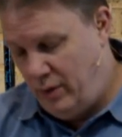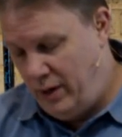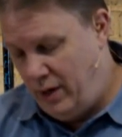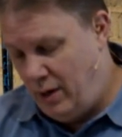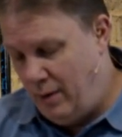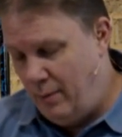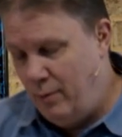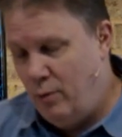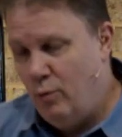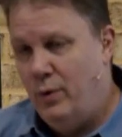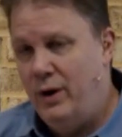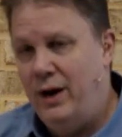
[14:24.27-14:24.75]

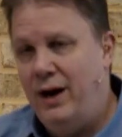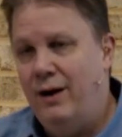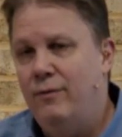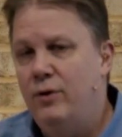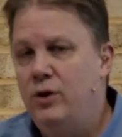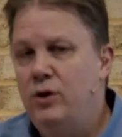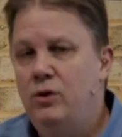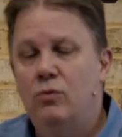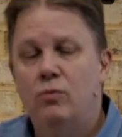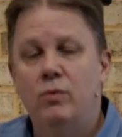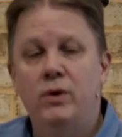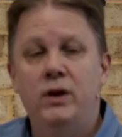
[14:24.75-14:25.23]
I mean, whenever
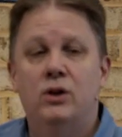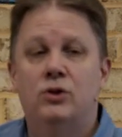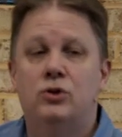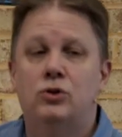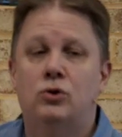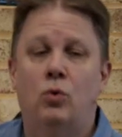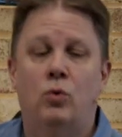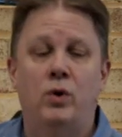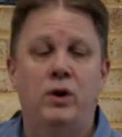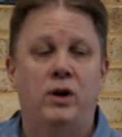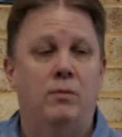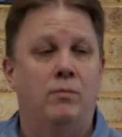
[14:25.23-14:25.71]
you read a
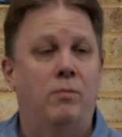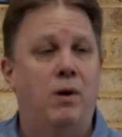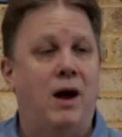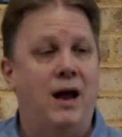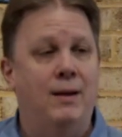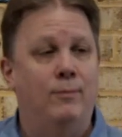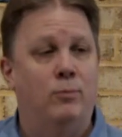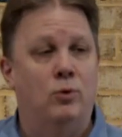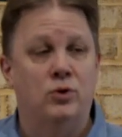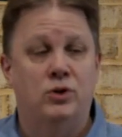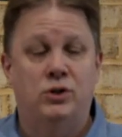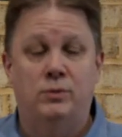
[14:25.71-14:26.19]
story in the
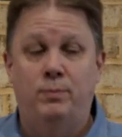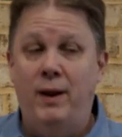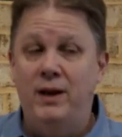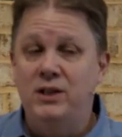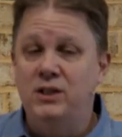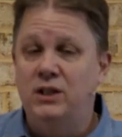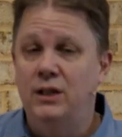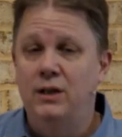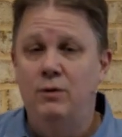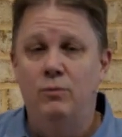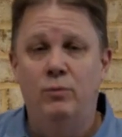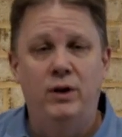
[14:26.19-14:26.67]
Bible,
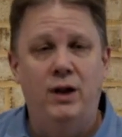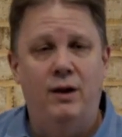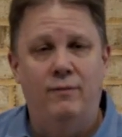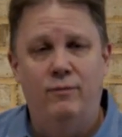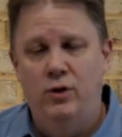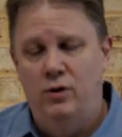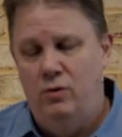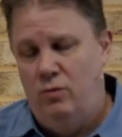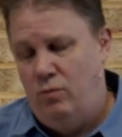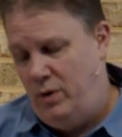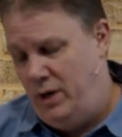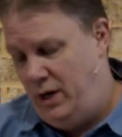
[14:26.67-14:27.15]
especially whenever
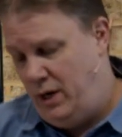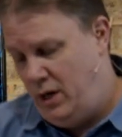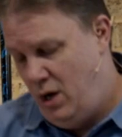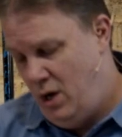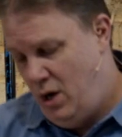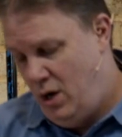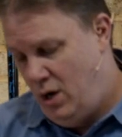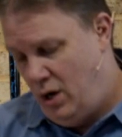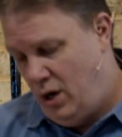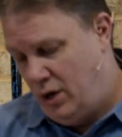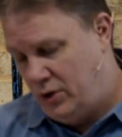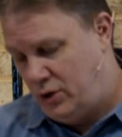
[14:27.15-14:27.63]
you read
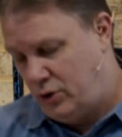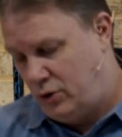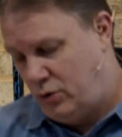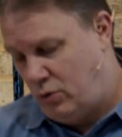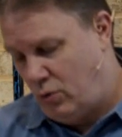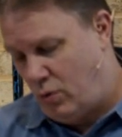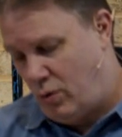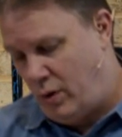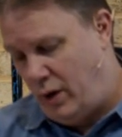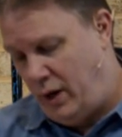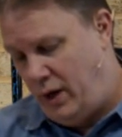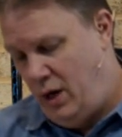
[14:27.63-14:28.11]
a
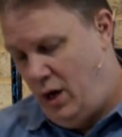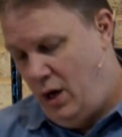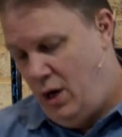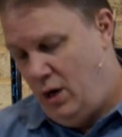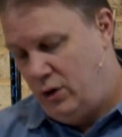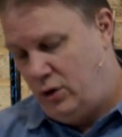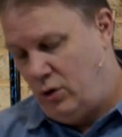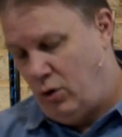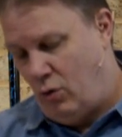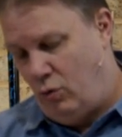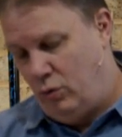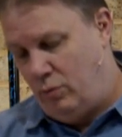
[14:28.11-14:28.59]
story
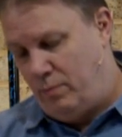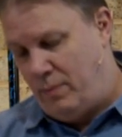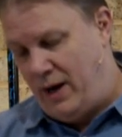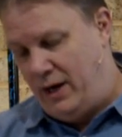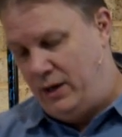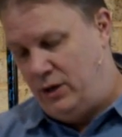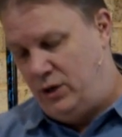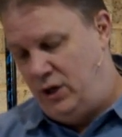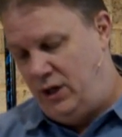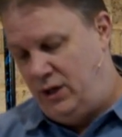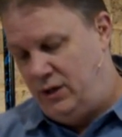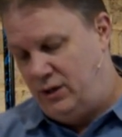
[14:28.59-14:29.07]
told by
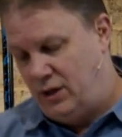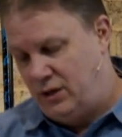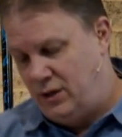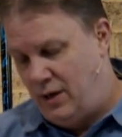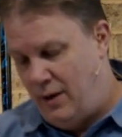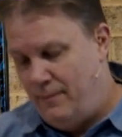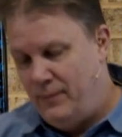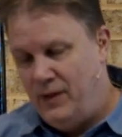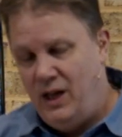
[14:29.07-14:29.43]
Jesus,